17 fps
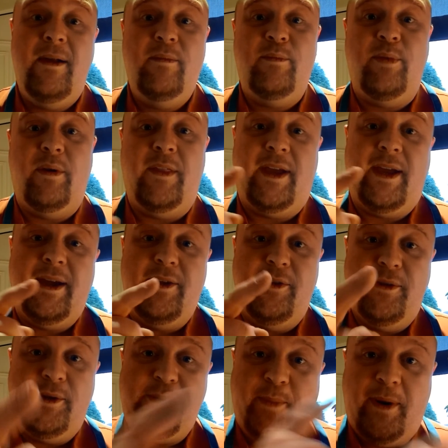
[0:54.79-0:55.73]
but the guy who
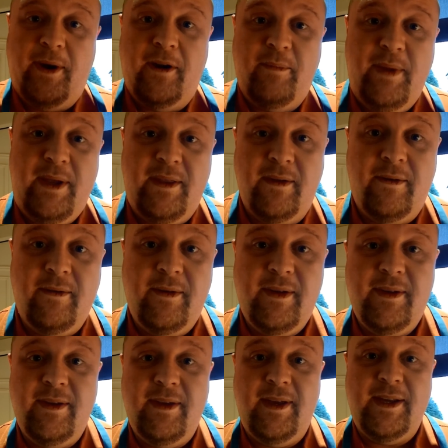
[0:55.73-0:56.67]
inspired me to do it
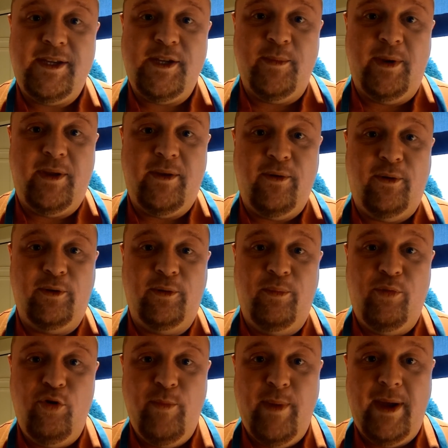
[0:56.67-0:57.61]
is somebody called
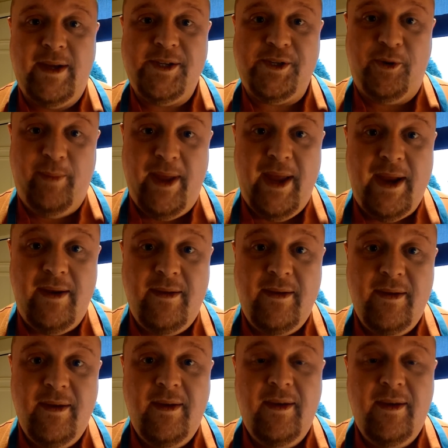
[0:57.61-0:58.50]
Brewmaster Ben,